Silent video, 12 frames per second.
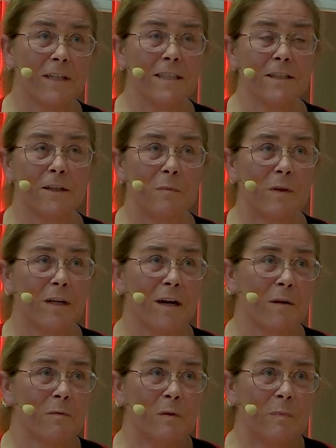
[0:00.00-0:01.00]
question, but
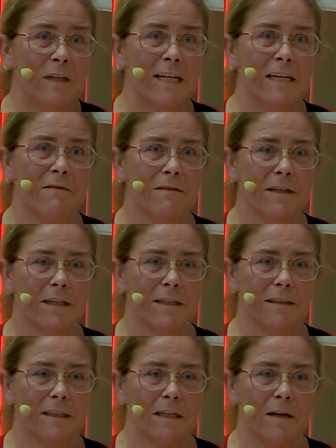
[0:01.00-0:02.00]
I would believe, uh,
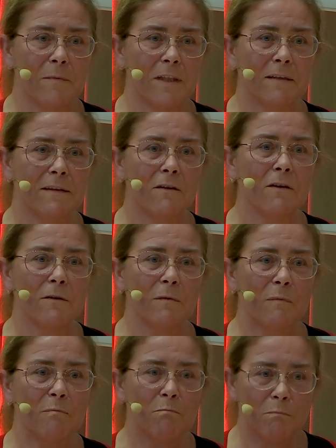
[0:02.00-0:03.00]
I mean, there are